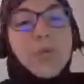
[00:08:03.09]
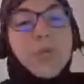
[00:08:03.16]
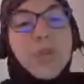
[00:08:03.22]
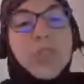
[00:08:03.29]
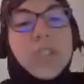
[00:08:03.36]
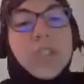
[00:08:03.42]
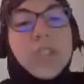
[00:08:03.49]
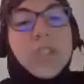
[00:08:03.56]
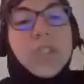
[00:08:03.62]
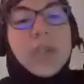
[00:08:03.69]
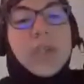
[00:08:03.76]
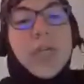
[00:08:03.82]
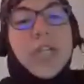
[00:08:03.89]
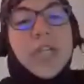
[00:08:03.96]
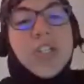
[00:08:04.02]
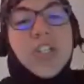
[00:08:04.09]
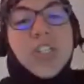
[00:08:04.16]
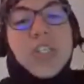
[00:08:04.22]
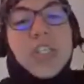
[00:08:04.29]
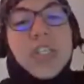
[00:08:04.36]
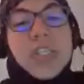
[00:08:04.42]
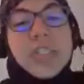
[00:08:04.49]
building and
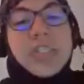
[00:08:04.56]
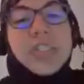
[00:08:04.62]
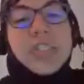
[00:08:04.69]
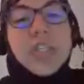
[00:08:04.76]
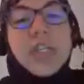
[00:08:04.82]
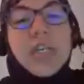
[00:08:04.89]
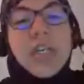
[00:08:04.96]
managing this